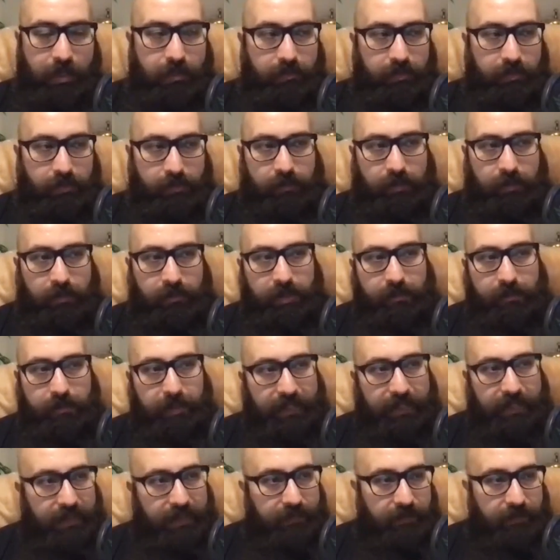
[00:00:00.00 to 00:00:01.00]
they
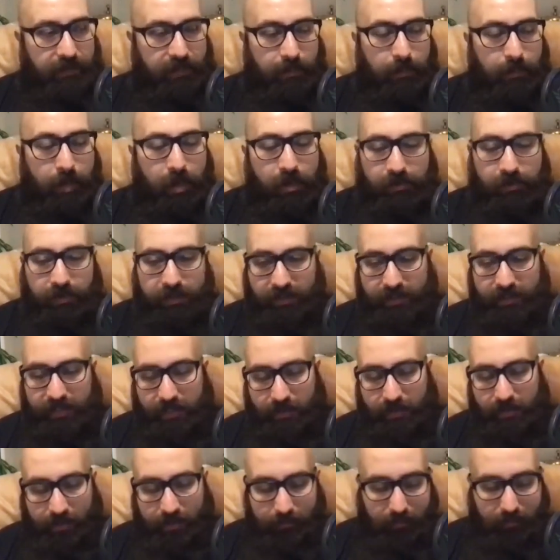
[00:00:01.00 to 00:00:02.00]
believe in democracy
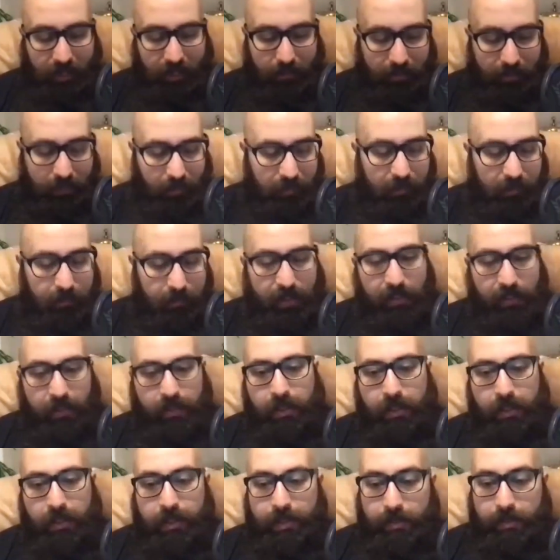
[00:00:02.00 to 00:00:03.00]
and like blah blah blah blah.
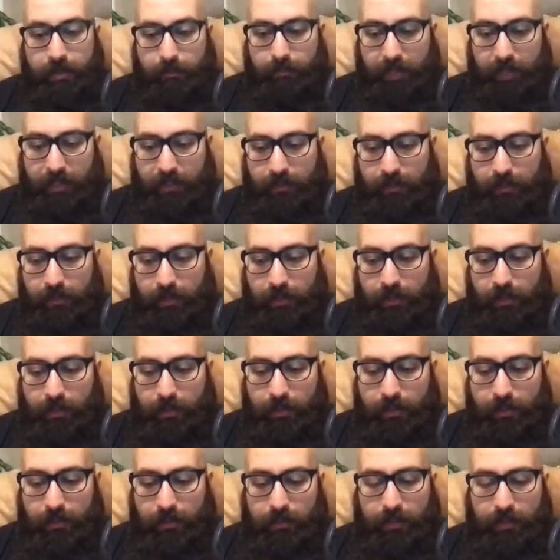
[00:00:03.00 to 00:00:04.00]
But
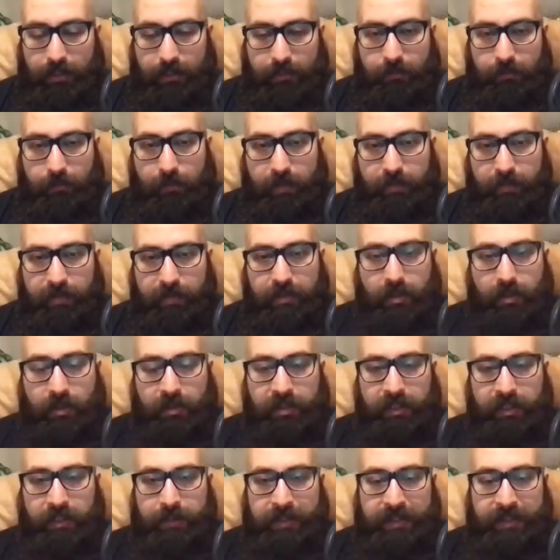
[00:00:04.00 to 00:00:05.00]
like when we're
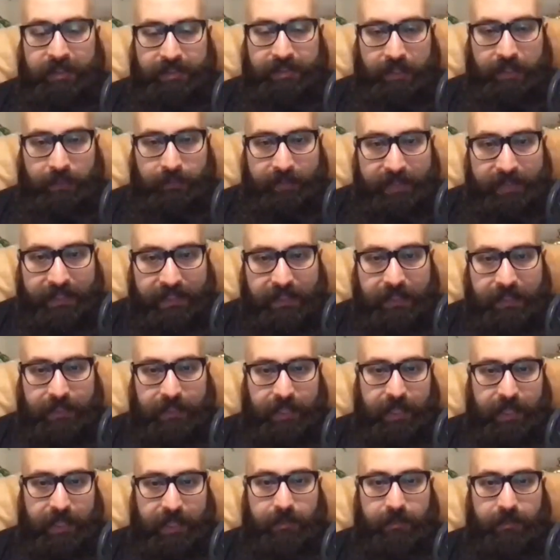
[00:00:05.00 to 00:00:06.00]
talking about Islam these
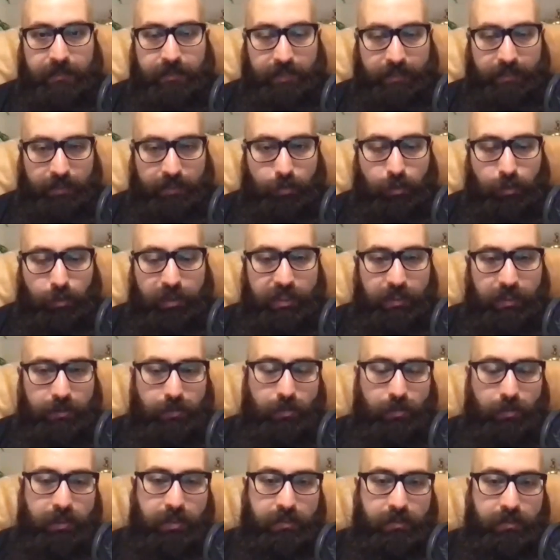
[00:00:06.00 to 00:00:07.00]
days, like
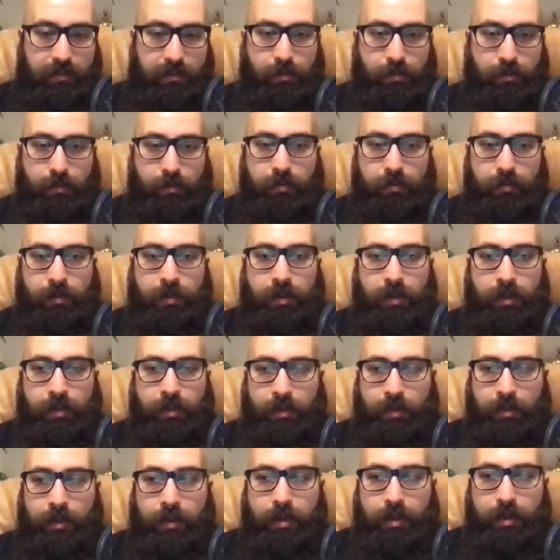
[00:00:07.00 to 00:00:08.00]
2022,
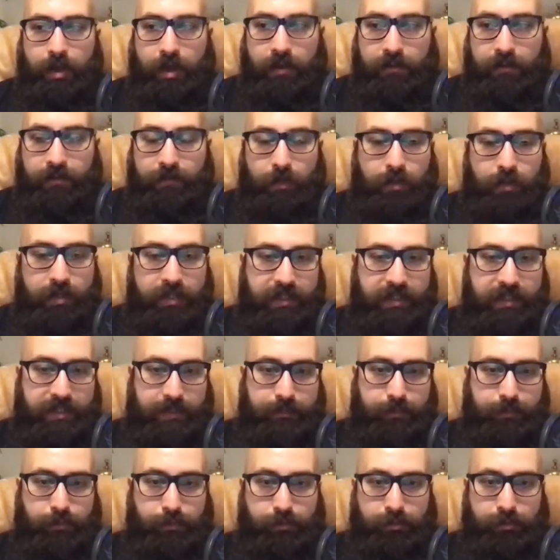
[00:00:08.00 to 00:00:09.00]
of course it's
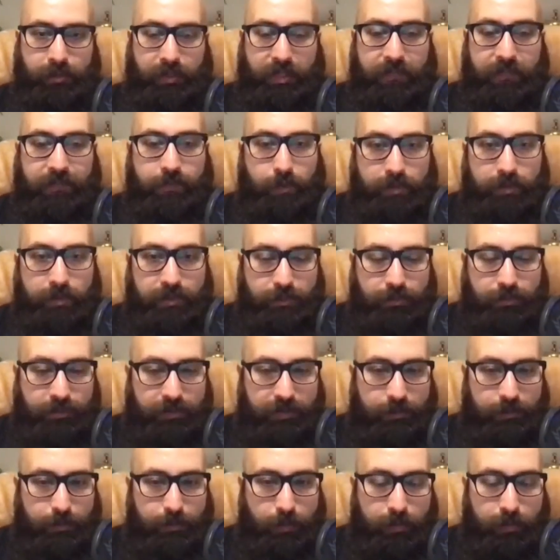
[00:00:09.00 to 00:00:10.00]
brutal. Of course you're
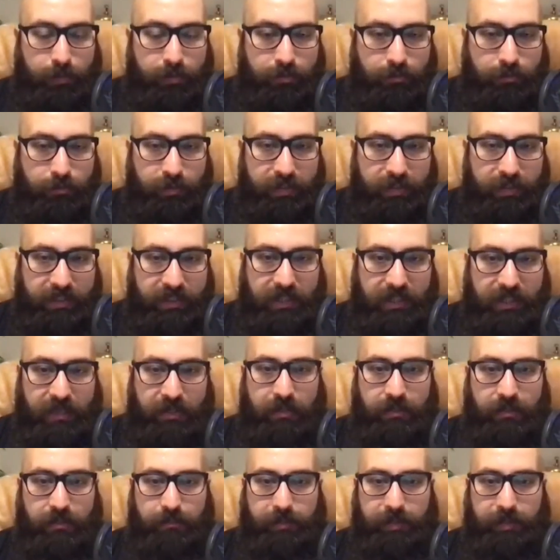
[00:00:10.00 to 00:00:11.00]
supposed to be
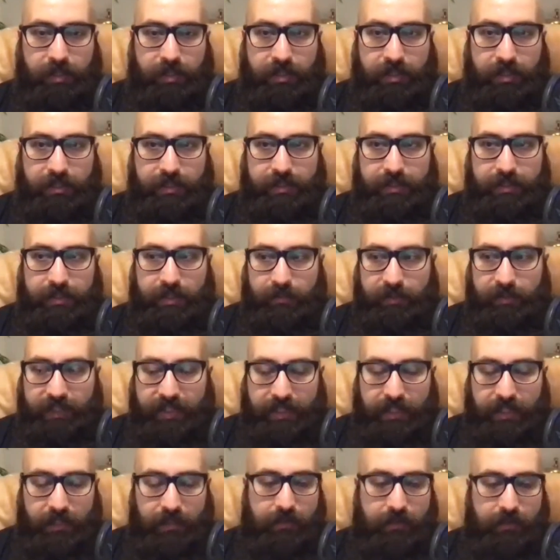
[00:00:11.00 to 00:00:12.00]
scared because Islam
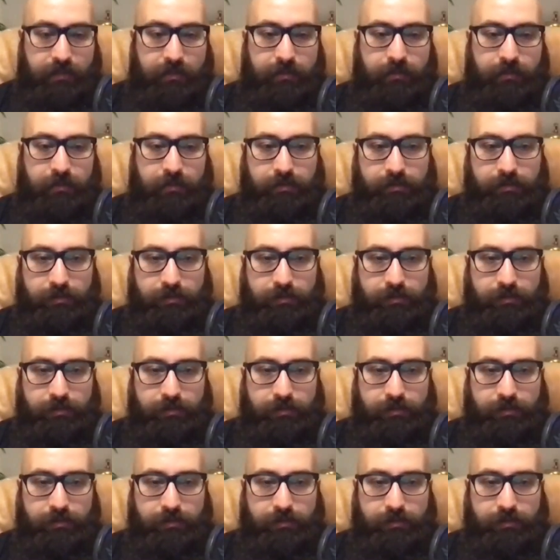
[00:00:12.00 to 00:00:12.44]
kills.